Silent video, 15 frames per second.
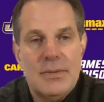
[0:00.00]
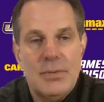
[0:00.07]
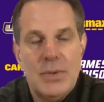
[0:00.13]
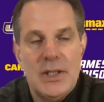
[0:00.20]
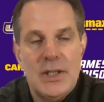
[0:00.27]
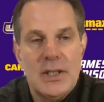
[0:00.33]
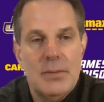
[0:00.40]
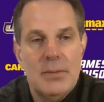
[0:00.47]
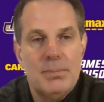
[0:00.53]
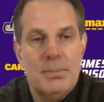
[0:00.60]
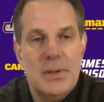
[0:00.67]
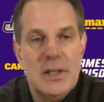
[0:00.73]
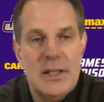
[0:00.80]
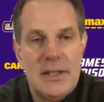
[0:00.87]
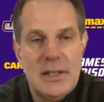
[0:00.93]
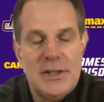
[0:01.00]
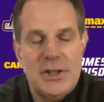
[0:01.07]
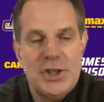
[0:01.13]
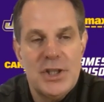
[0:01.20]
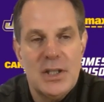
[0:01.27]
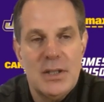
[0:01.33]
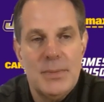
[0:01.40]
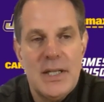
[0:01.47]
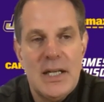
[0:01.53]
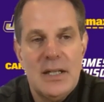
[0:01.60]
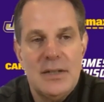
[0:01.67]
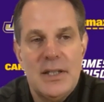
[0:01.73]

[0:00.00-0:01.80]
we didn't completely shut them down.